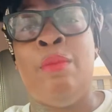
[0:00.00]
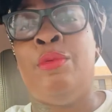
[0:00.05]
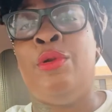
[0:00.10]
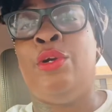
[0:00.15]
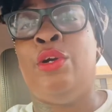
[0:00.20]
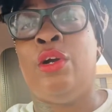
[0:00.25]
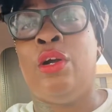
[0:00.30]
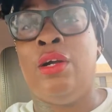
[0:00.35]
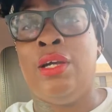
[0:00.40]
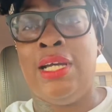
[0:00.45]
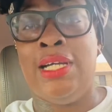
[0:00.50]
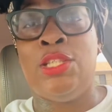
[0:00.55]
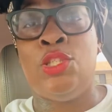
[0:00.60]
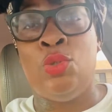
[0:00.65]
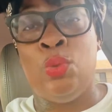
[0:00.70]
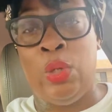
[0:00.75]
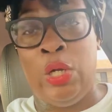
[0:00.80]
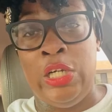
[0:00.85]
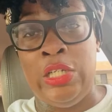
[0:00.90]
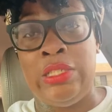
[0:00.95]
your girl get
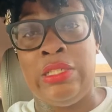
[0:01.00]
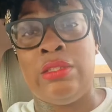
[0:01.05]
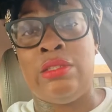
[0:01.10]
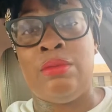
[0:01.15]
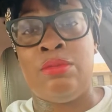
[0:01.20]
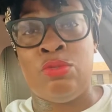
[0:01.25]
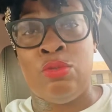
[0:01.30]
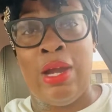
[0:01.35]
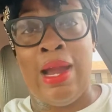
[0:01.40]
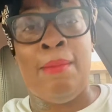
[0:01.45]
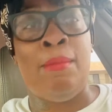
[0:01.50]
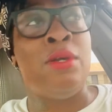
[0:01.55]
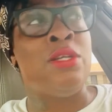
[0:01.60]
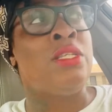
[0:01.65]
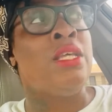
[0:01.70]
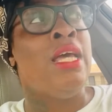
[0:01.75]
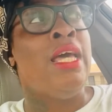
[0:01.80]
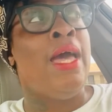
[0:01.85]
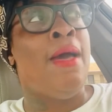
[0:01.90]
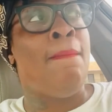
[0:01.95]
to 100
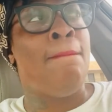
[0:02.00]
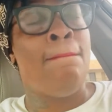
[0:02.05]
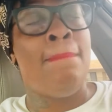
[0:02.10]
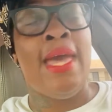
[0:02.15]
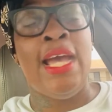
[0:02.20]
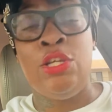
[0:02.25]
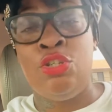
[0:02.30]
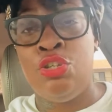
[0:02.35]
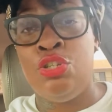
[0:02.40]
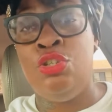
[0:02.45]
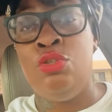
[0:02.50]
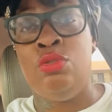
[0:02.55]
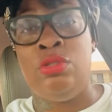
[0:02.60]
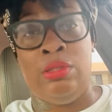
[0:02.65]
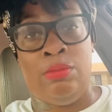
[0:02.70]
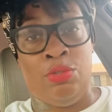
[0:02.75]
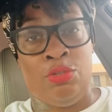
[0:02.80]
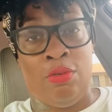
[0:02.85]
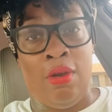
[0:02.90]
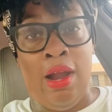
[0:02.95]
subscribers, make sure you
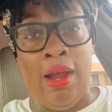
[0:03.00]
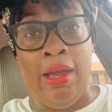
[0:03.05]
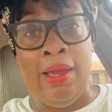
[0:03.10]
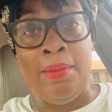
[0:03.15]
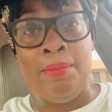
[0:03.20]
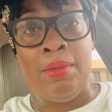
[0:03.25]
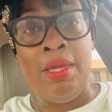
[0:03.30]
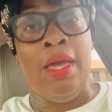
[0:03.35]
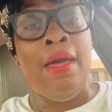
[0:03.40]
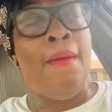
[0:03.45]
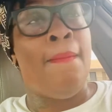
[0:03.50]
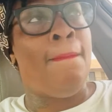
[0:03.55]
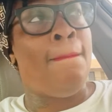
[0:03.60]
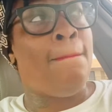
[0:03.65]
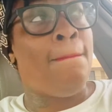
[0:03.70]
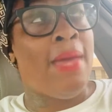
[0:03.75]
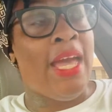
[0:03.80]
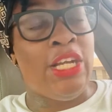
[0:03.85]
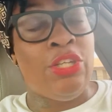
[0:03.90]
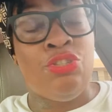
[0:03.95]
subscribe.
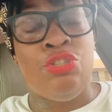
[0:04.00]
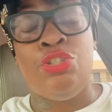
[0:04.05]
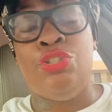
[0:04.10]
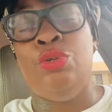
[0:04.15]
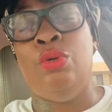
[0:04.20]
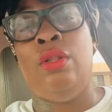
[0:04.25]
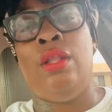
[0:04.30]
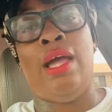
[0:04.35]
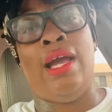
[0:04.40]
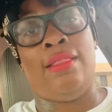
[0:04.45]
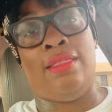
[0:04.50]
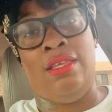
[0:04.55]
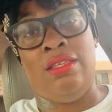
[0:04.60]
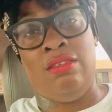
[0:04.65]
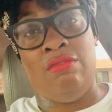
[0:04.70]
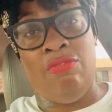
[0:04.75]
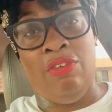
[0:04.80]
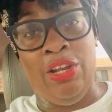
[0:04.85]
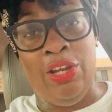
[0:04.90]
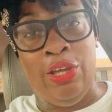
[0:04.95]
Make sure you like
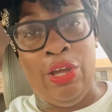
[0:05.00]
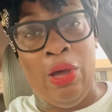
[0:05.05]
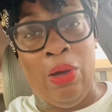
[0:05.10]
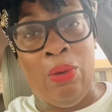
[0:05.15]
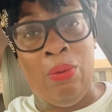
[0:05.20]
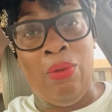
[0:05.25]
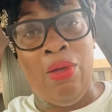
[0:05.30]
this video.